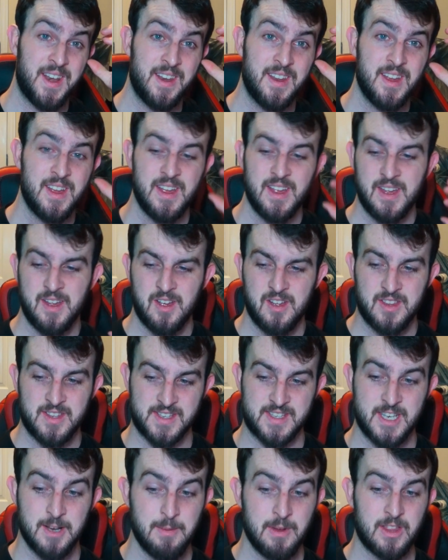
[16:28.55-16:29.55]
right then.
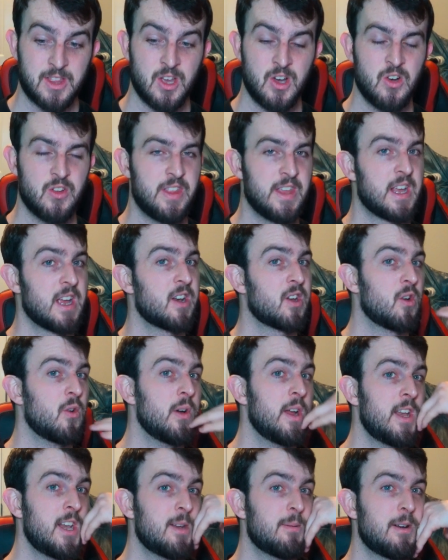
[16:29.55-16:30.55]
The stomach, though, they
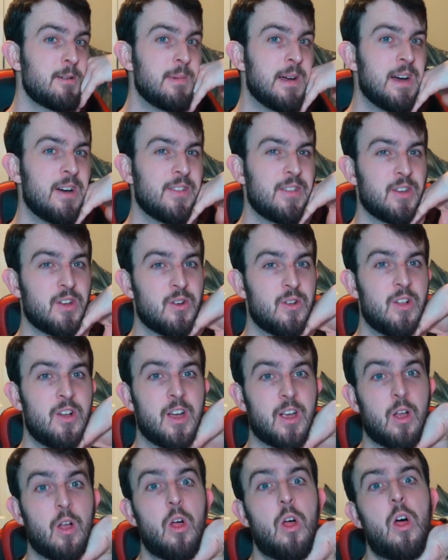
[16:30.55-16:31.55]
got to go into my mouth and
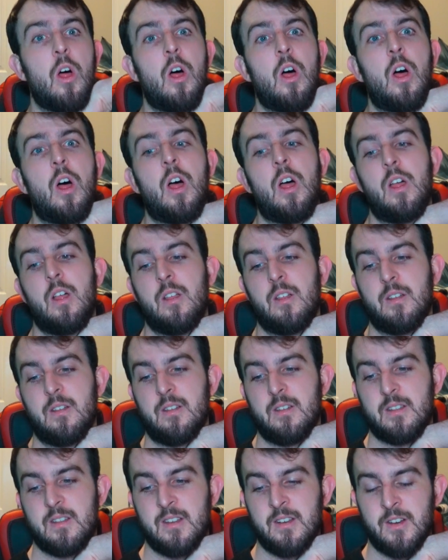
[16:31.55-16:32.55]
go like, Ugh!
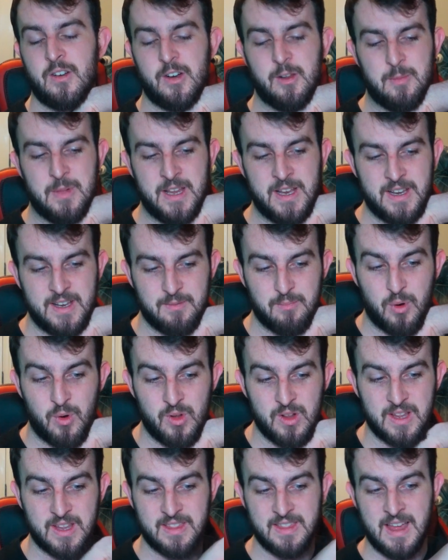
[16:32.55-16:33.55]
you know what I mean,
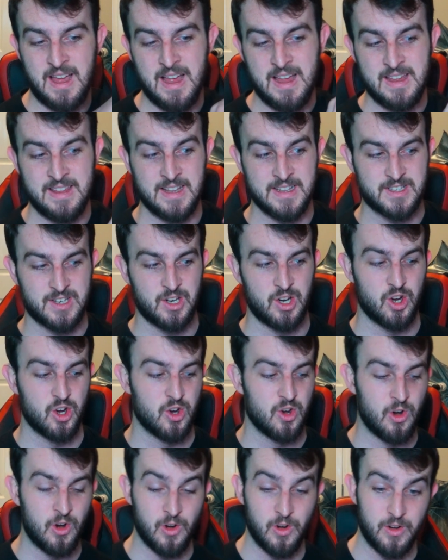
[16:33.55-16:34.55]
and pull like that, and that's
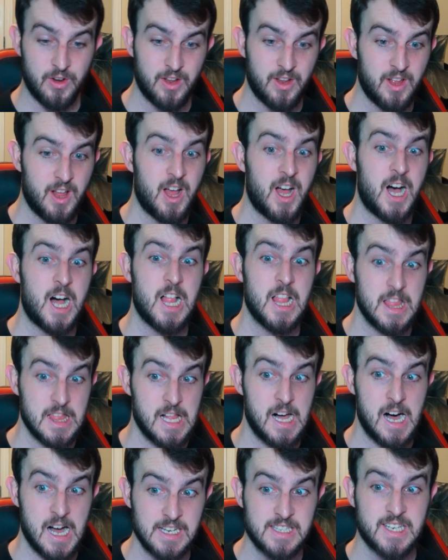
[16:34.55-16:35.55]
gonna hurt
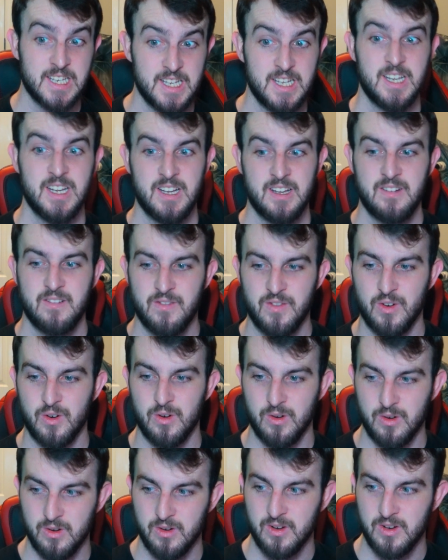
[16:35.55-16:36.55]
a lot
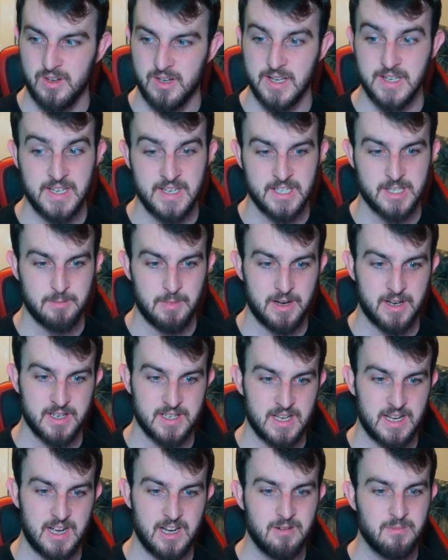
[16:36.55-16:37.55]
for a decent
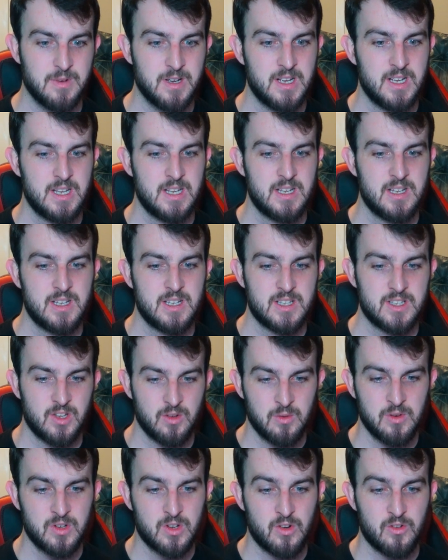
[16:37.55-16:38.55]
amount of time.
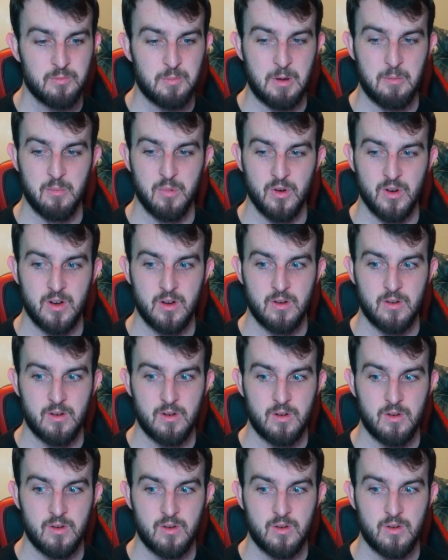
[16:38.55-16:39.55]
But I'm gonna go with my brain.
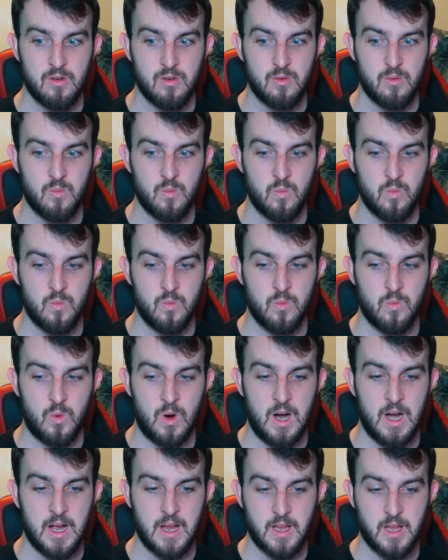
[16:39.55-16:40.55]

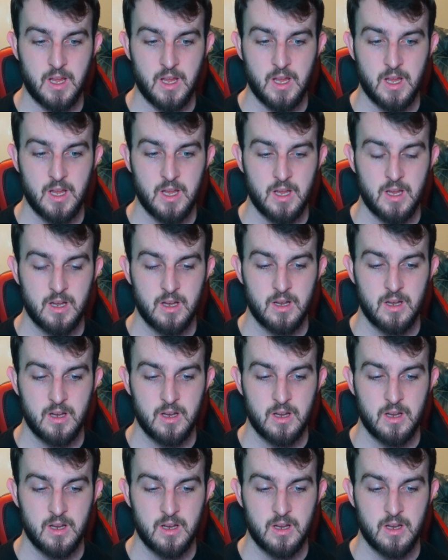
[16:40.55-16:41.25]
Why?